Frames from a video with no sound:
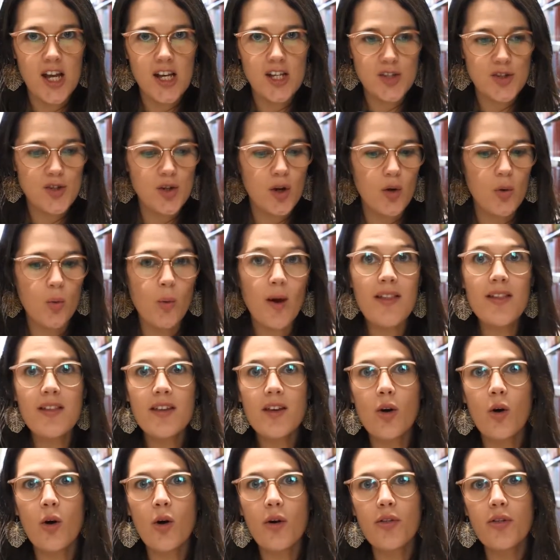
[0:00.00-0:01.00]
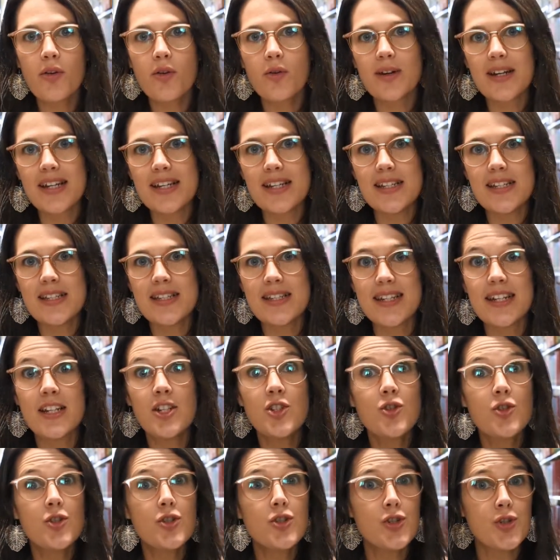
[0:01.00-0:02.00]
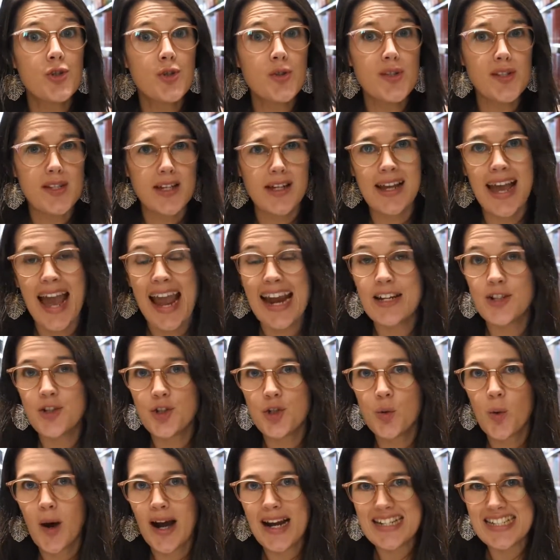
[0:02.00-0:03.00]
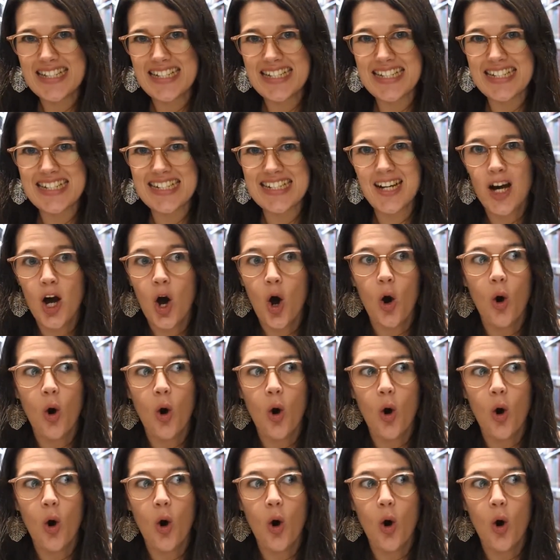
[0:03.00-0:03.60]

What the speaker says: So when the author is introducing a new idea